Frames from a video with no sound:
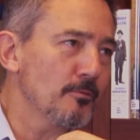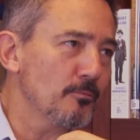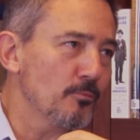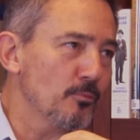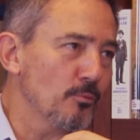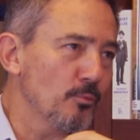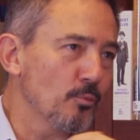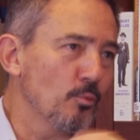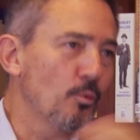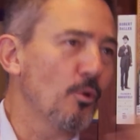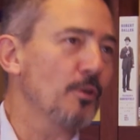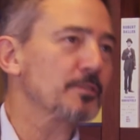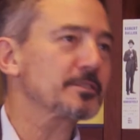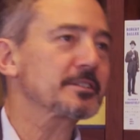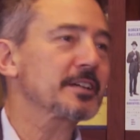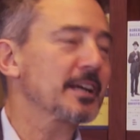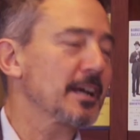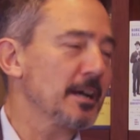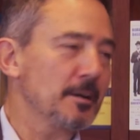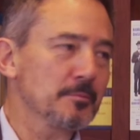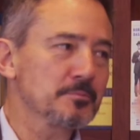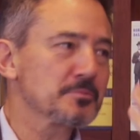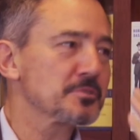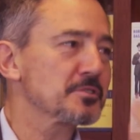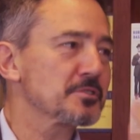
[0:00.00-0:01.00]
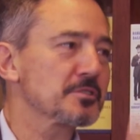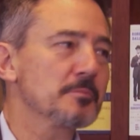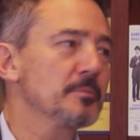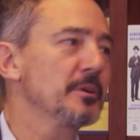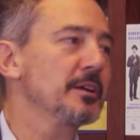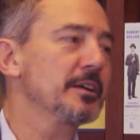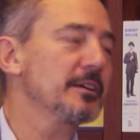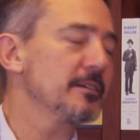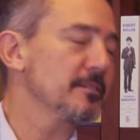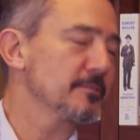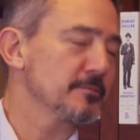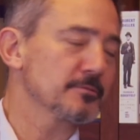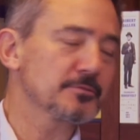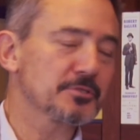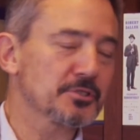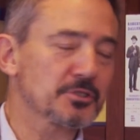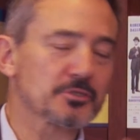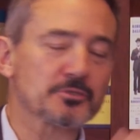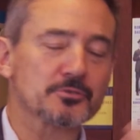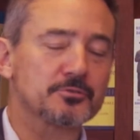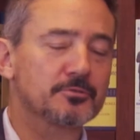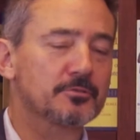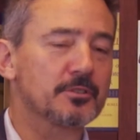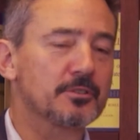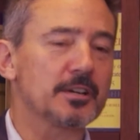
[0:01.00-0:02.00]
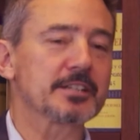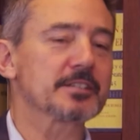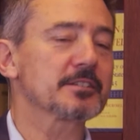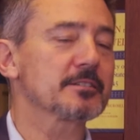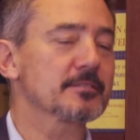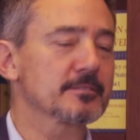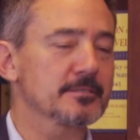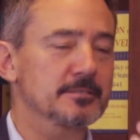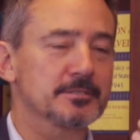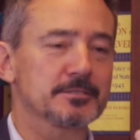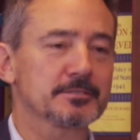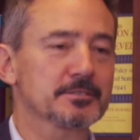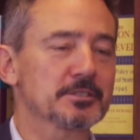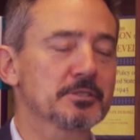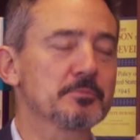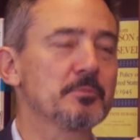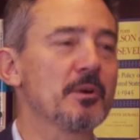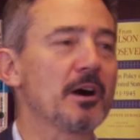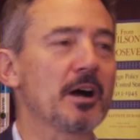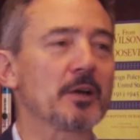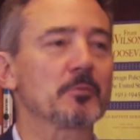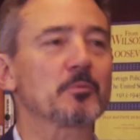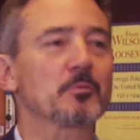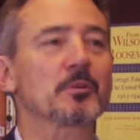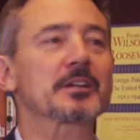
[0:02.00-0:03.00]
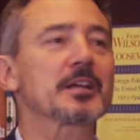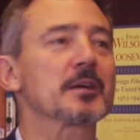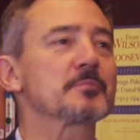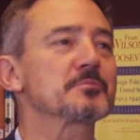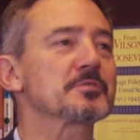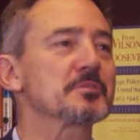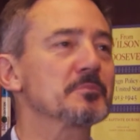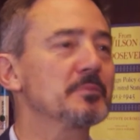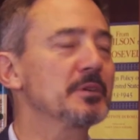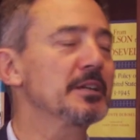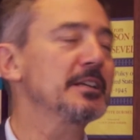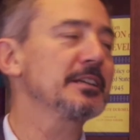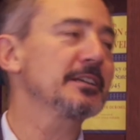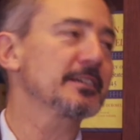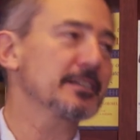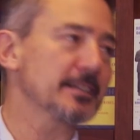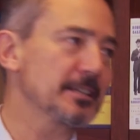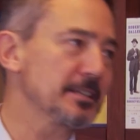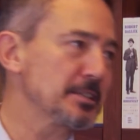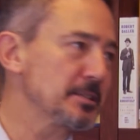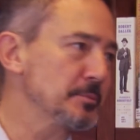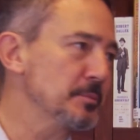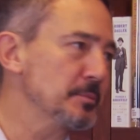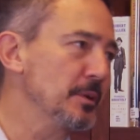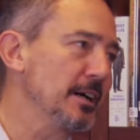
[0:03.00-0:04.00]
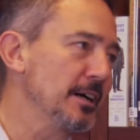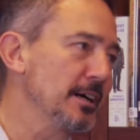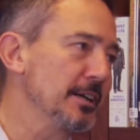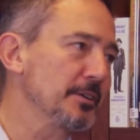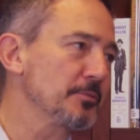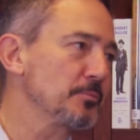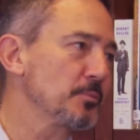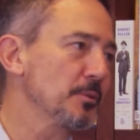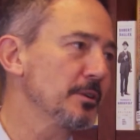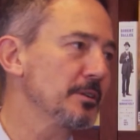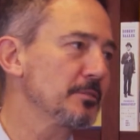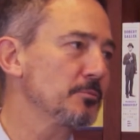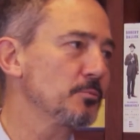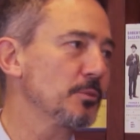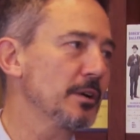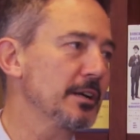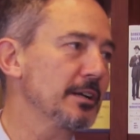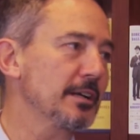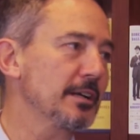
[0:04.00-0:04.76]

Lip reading: what comes straight to mind? What comes immediately to mind when